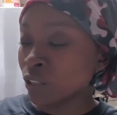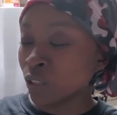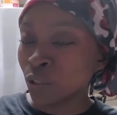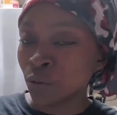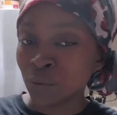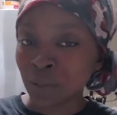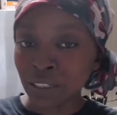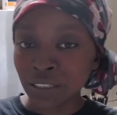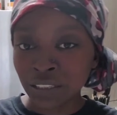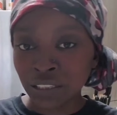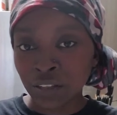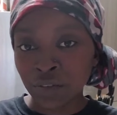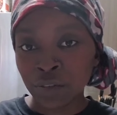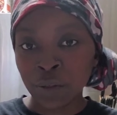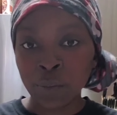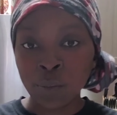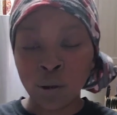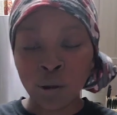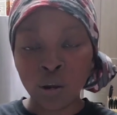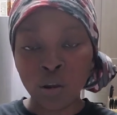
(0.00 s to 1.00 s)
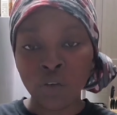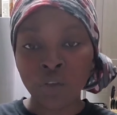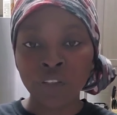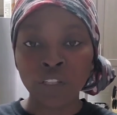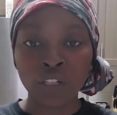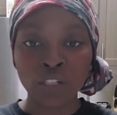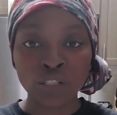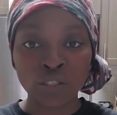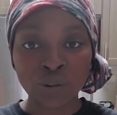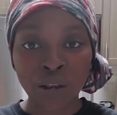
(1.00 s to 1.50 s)
So the rest of them are over
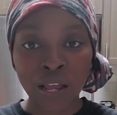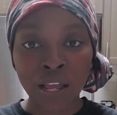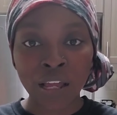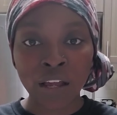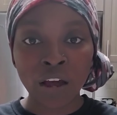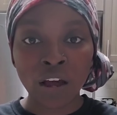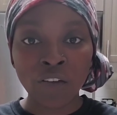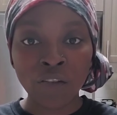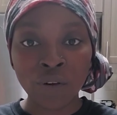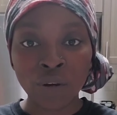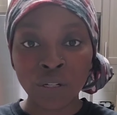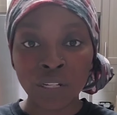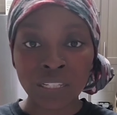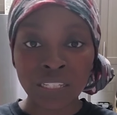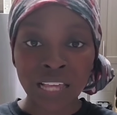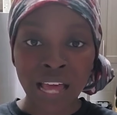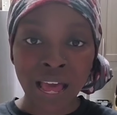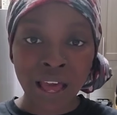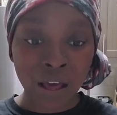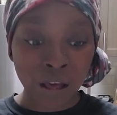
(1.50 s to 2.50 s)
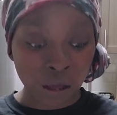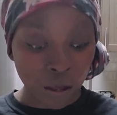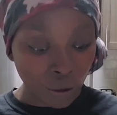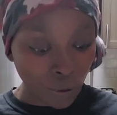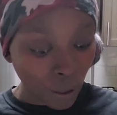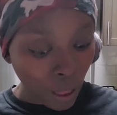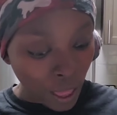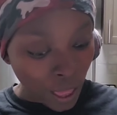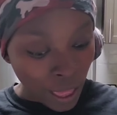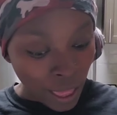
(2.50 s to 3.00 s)
there drying off on a towel.